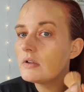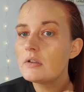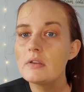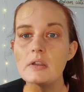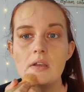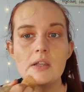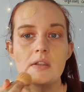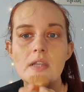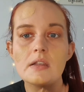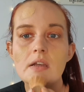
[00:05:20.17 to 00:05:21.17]
Like
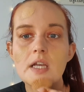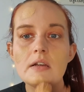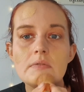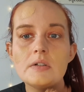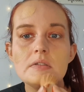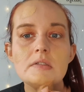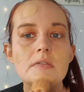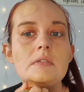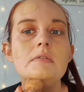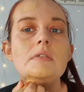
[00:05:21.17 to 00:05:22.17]
so.
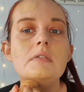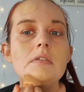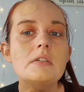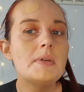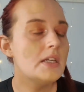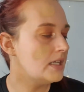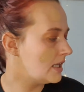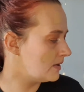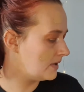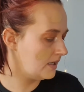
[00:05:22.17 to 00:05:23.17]
Oh, it's a bit
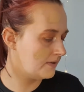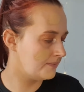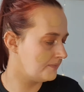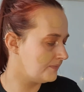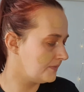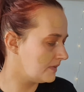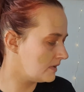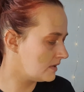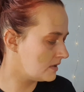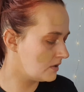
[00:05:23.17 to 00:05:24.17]
yellowy.
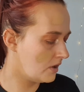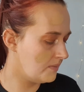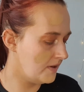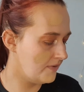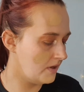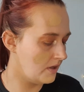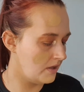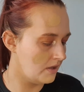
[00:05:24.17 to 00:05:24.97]
It's got a bit of a